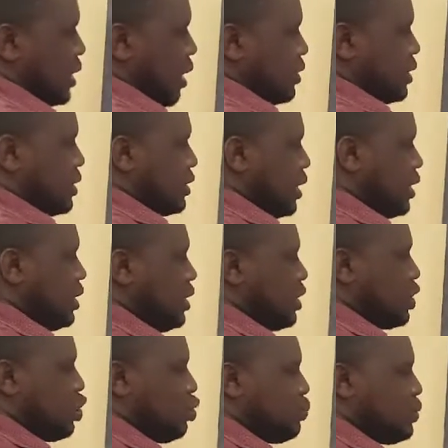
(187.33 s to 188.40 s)
I said, in
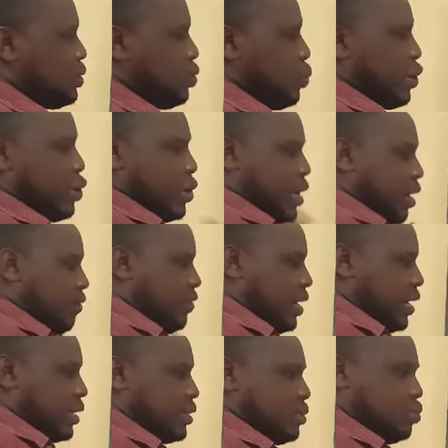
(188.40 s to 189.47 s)
cubes, we don't have
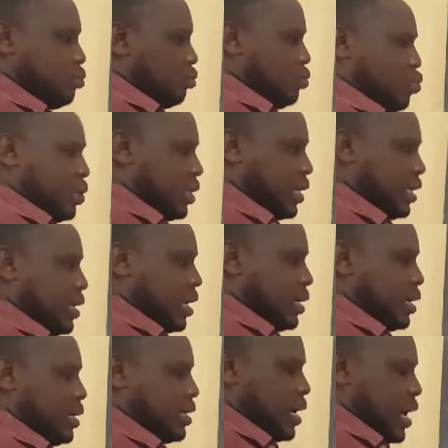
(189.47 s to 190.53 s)
length, width
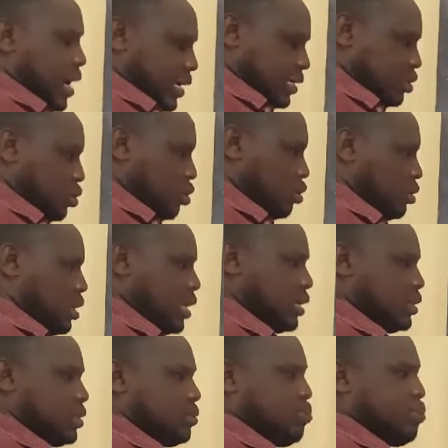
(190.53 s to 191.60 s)
and height, or
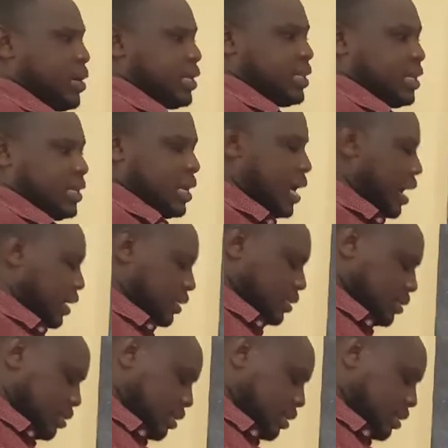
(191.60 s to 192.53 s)
length, breadth and height.